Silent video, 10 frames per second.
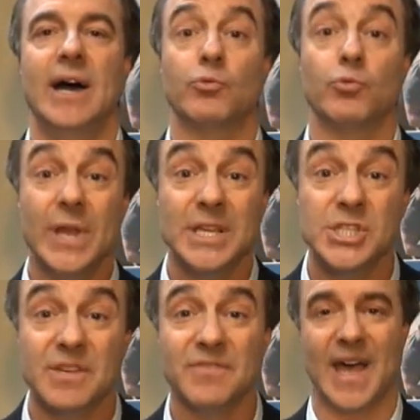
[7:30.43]

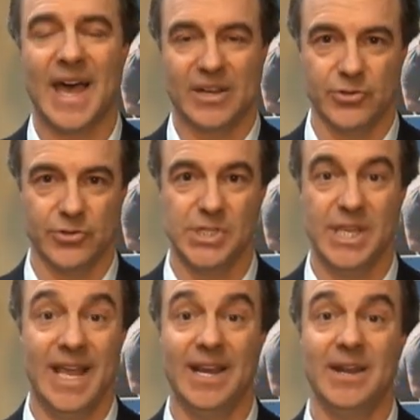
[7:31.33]
risk factors
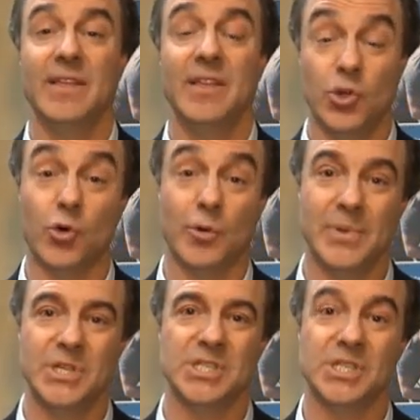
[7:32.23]
in your
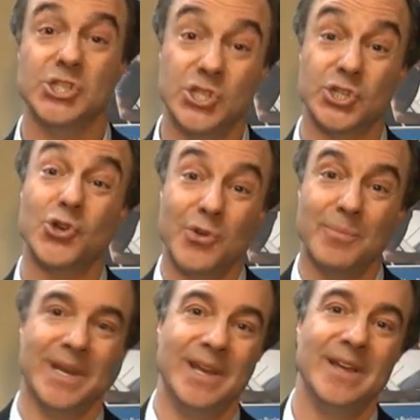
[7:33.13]
business
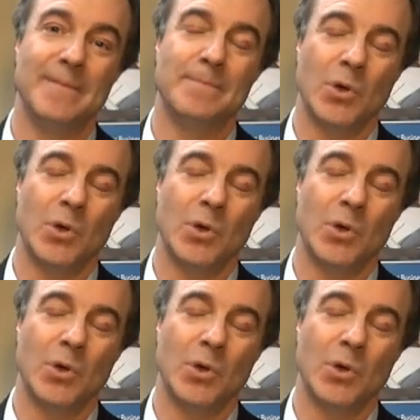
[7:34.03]
determine